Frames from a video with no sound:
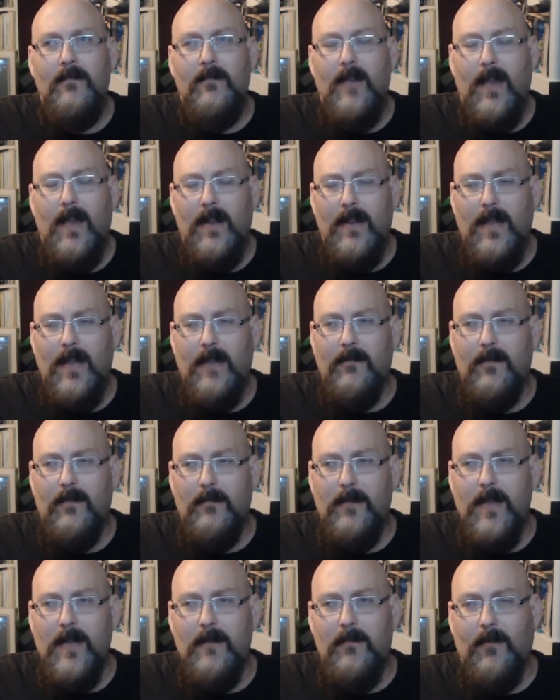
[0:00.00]
And even
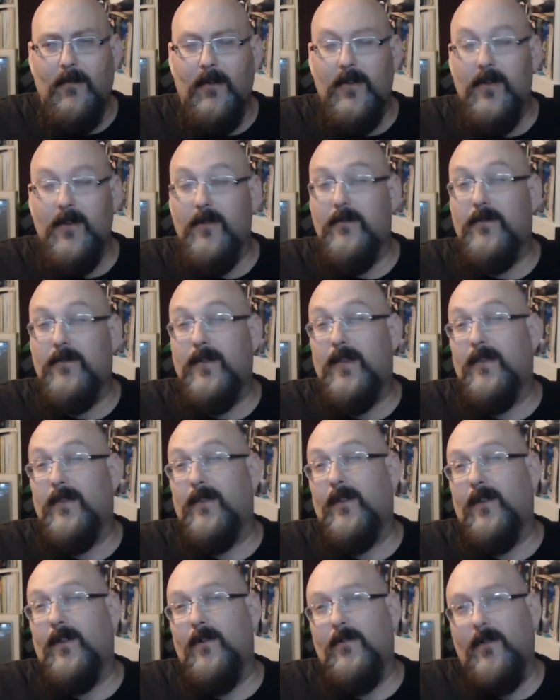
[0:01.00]
people are using
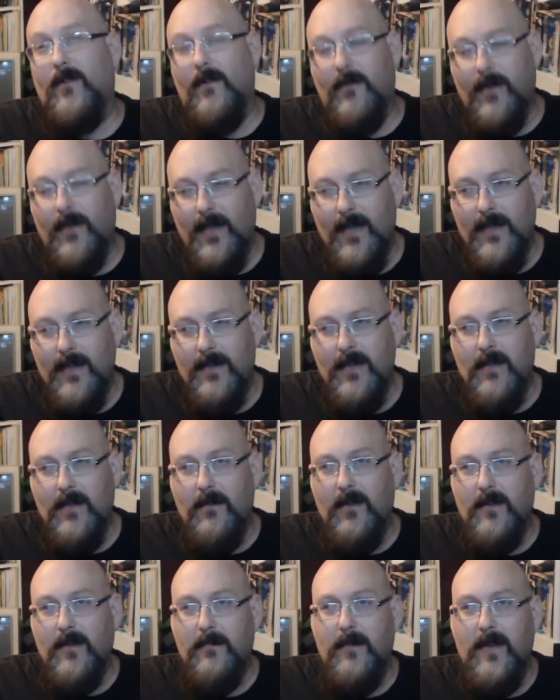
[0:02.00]
the Coco keys to
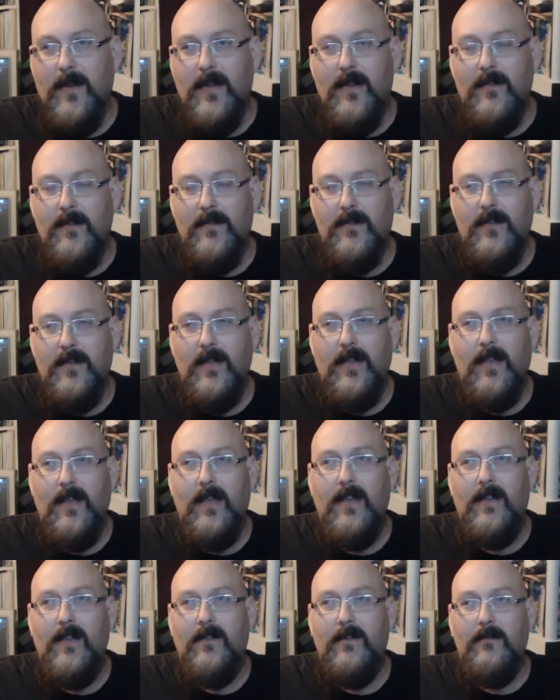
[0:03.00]
USB to stick
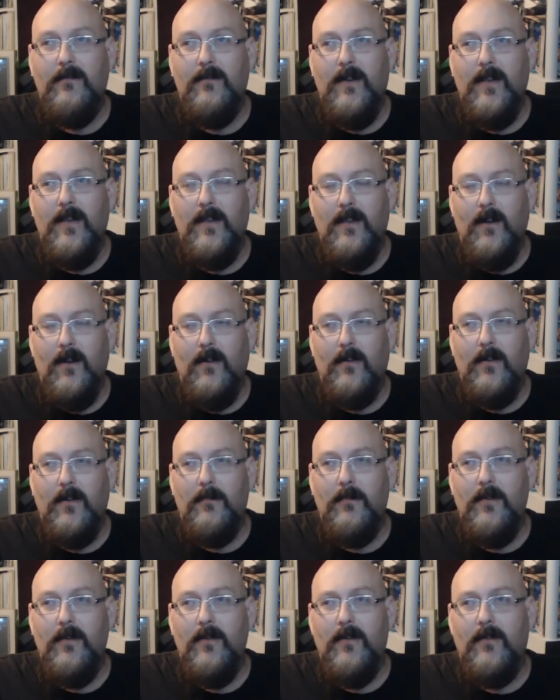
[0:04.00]
into a color
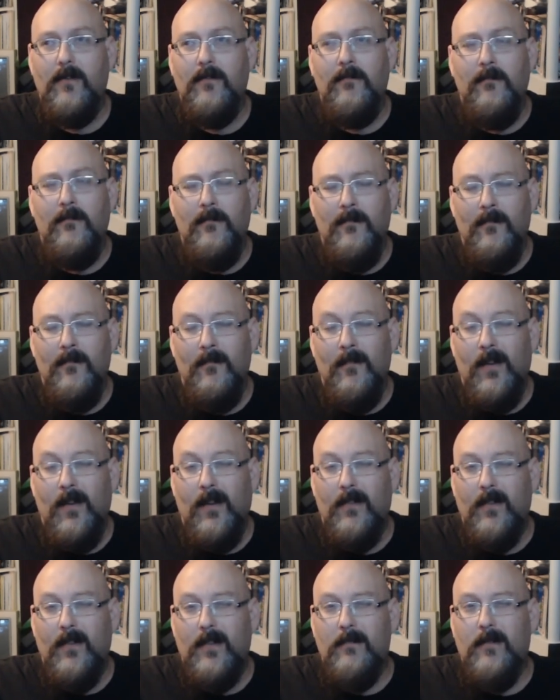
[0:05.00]
computer. And
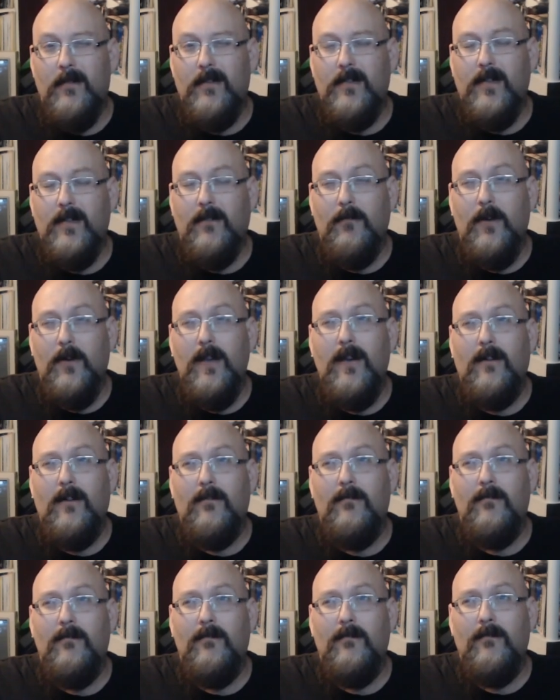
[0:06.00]
I thought to myself, wow,
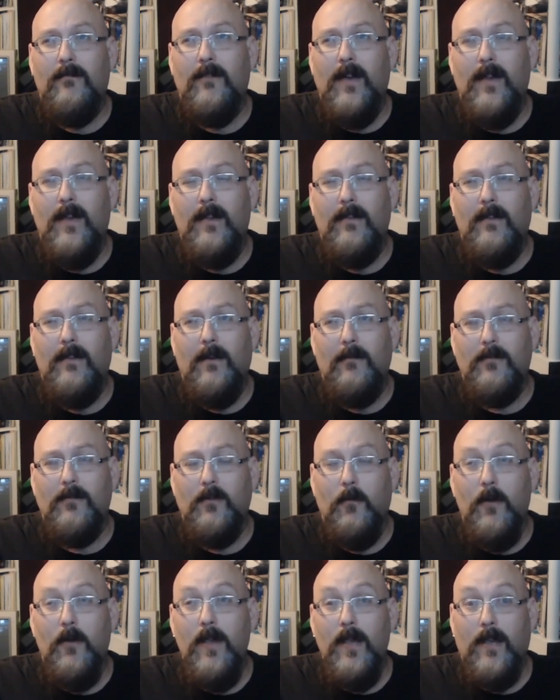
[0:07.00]
that, that was
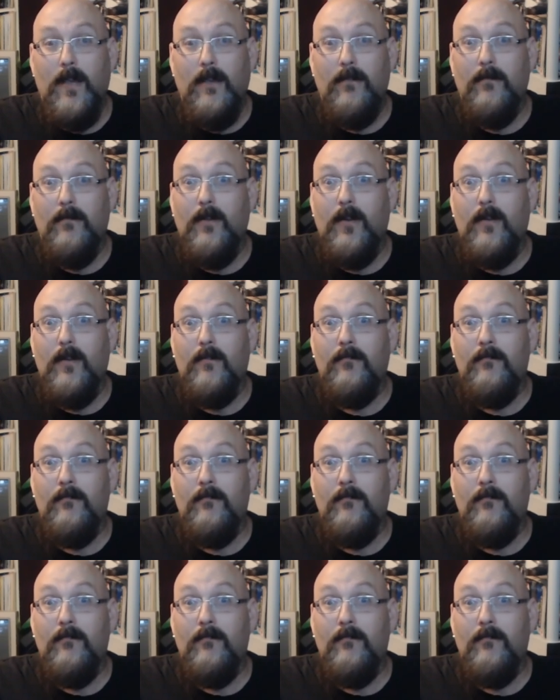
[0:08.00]
quick, you know.